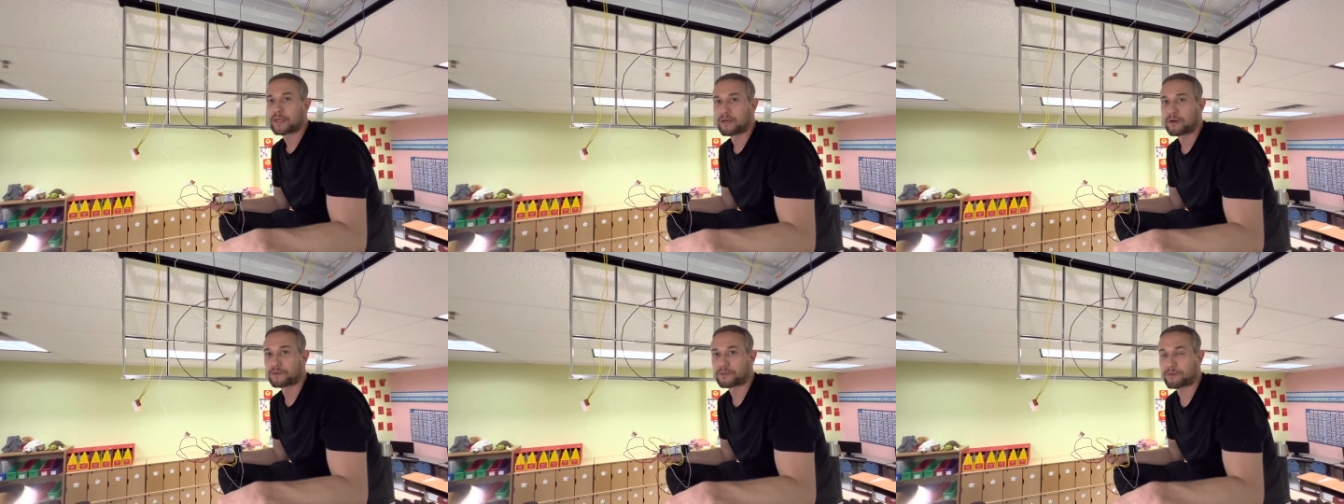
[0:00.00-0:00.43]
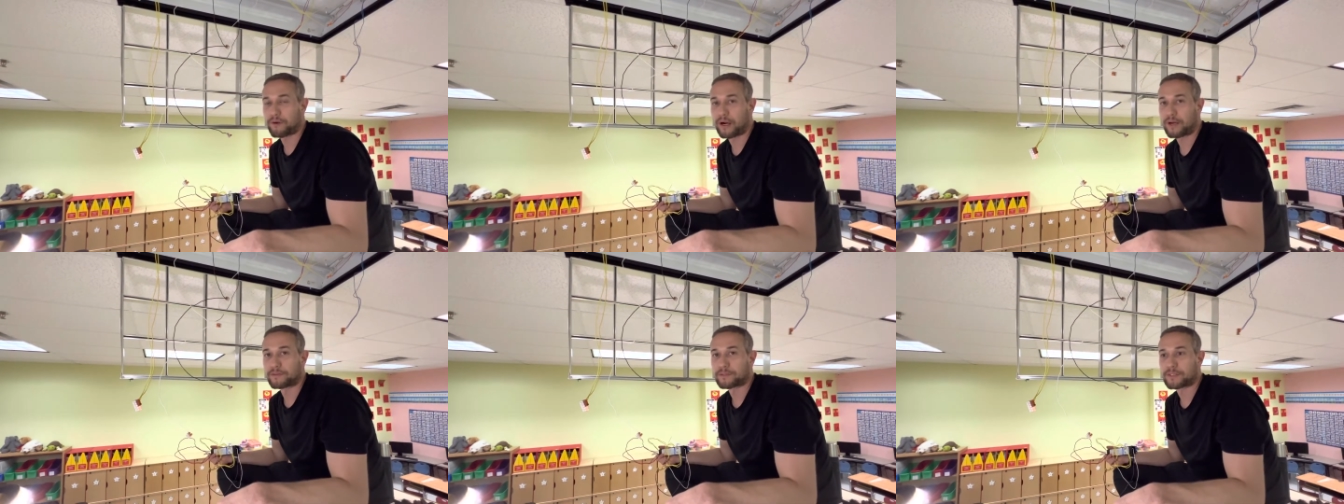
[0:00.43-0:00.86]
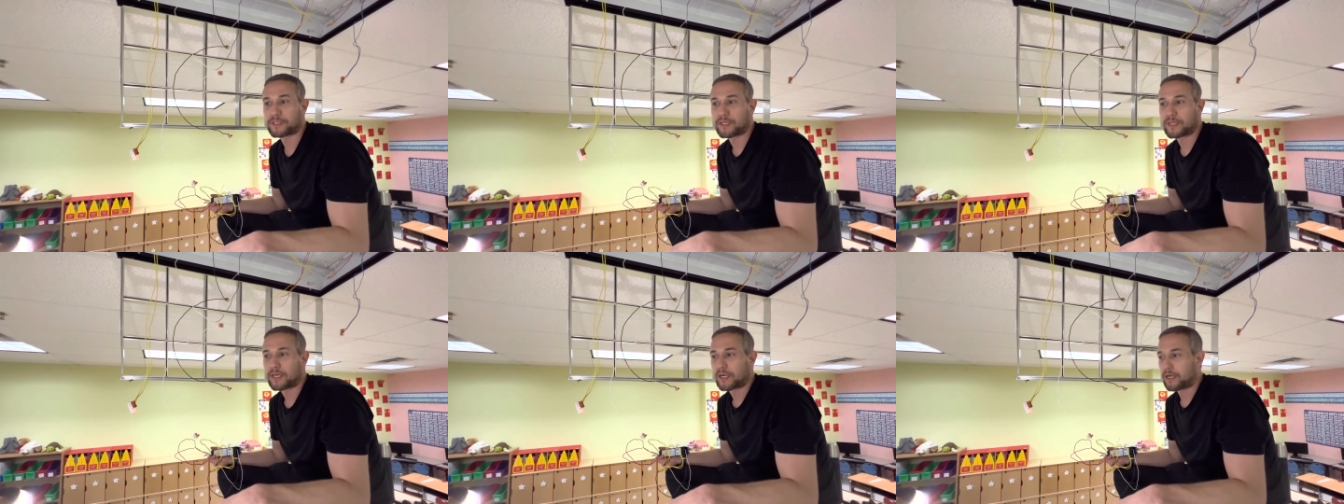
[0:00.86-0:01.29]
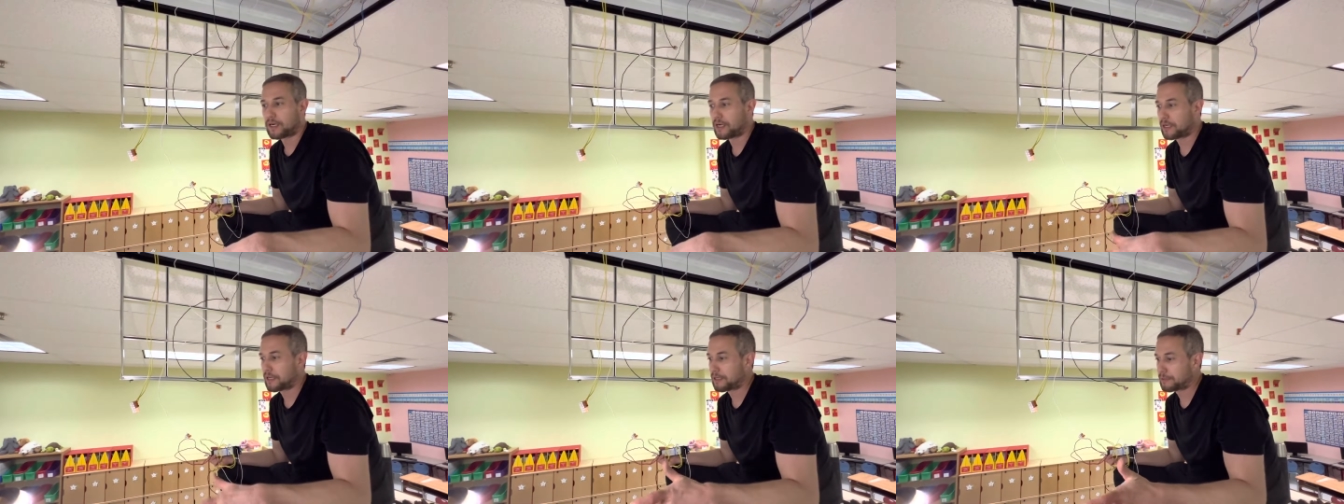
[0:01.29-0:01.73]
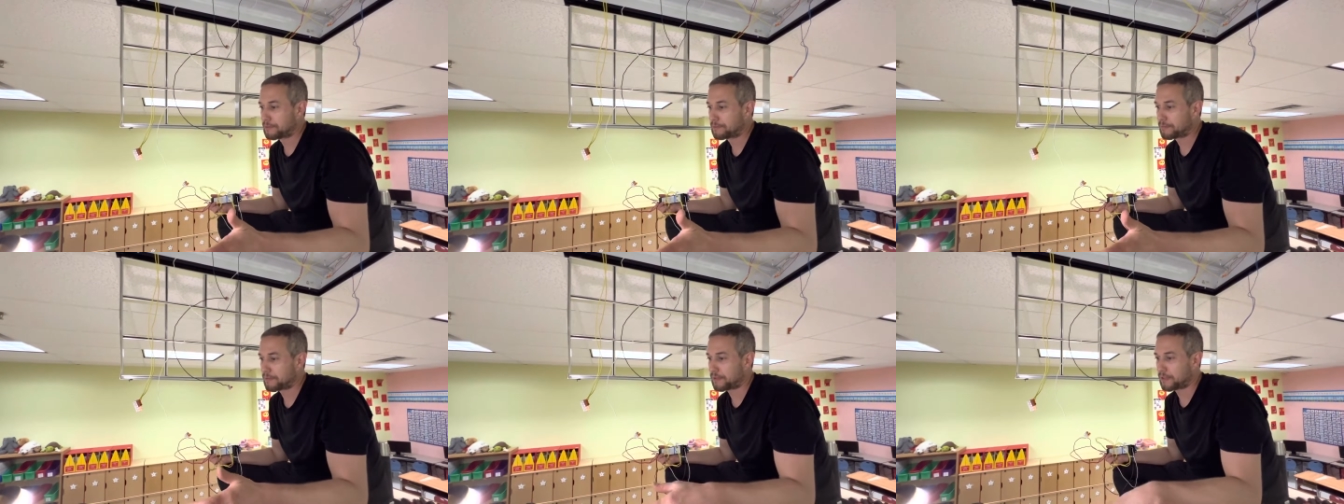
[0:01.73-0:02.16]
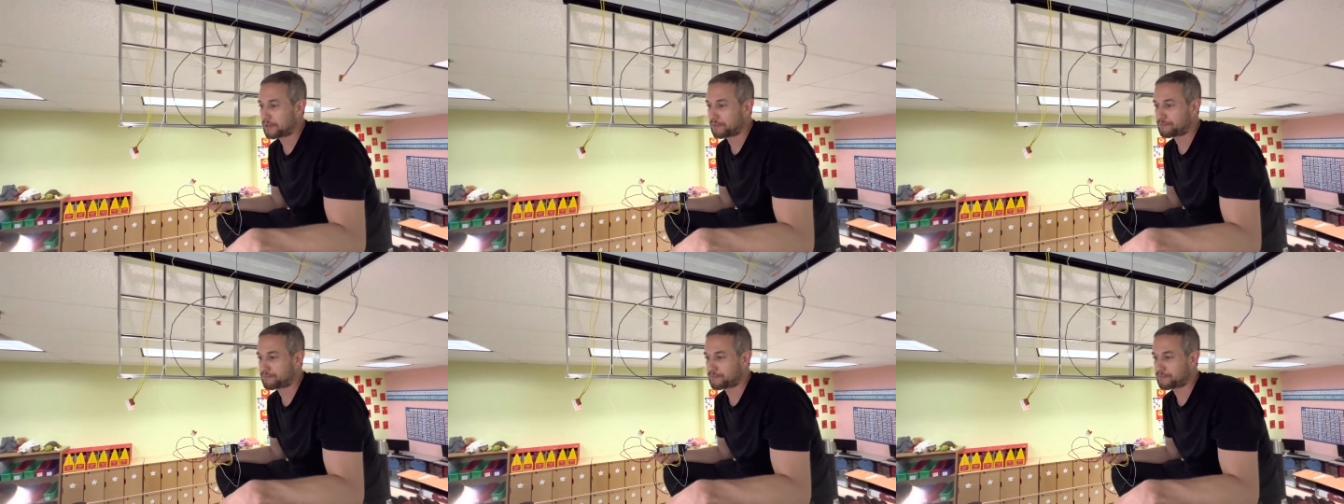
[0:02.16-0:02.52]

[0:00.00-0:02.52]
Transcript: on the ground um, uh,